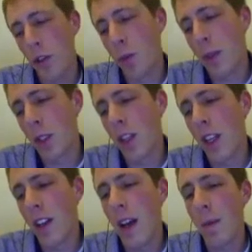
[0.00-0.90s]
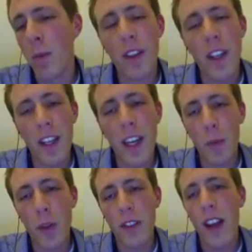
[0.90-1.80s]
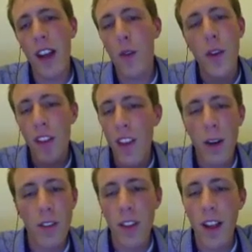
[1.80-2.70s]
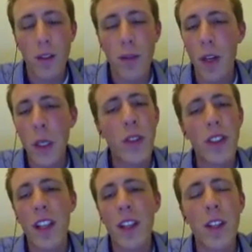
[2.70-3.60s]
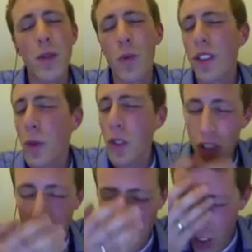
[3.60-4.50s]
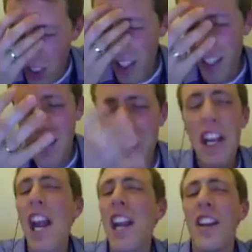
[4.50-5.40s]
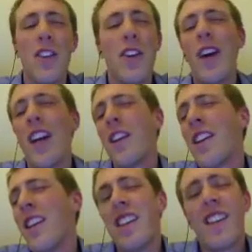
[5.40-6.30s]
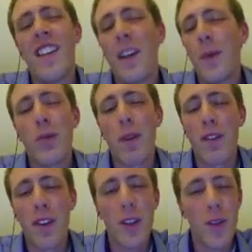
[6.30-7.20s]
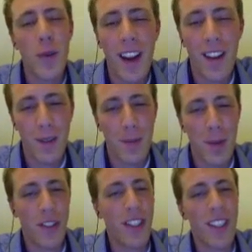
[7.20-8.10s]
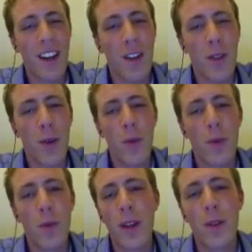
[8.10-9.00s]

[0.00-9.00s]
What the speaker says: build. And I'm not kidding, it was like 3,000 lines of code. It was just insane, you know. It was my first week on the project, and I thought, well,